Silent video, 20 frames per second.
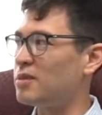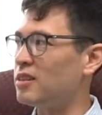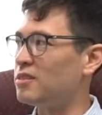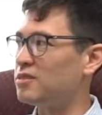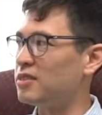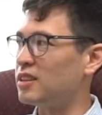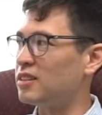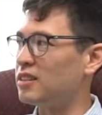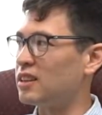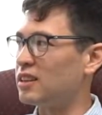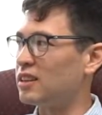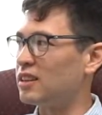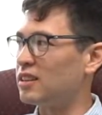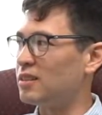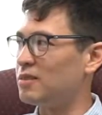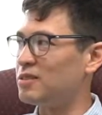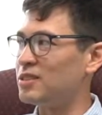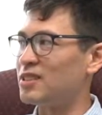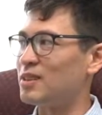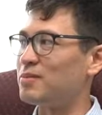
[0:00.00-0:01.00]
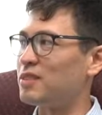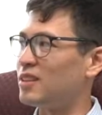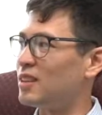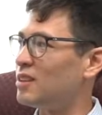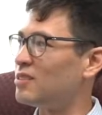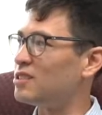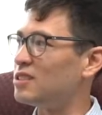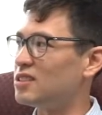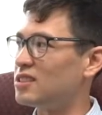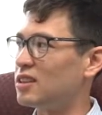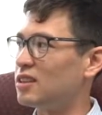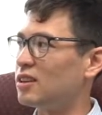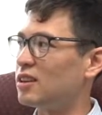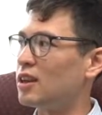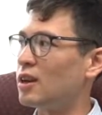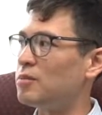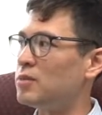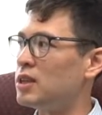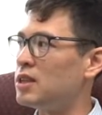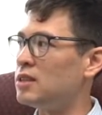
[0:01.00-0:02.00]
I felt like it was something that I was just going to
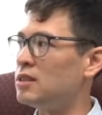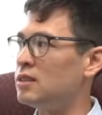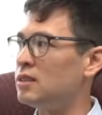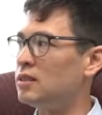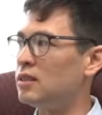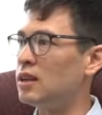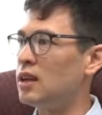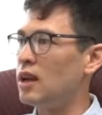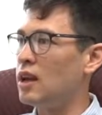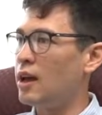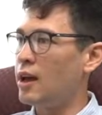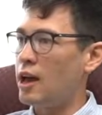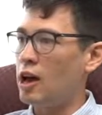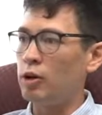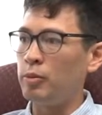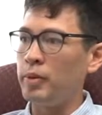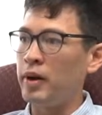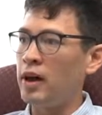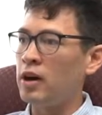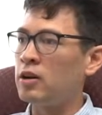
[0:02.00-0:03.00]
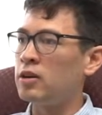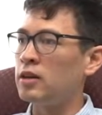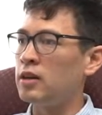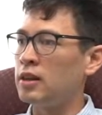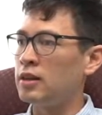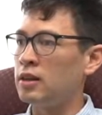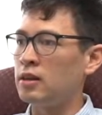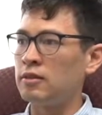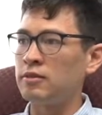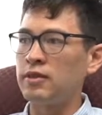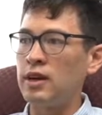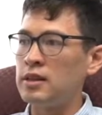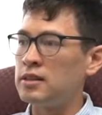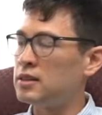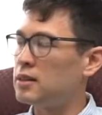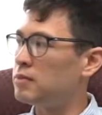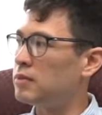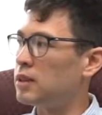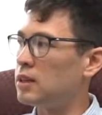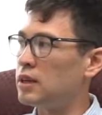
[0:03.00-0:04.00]
come in and help out, and then I'll find
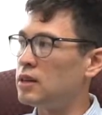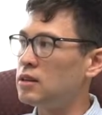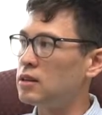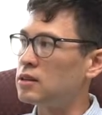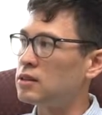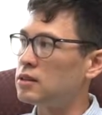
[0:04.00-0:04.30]
something else.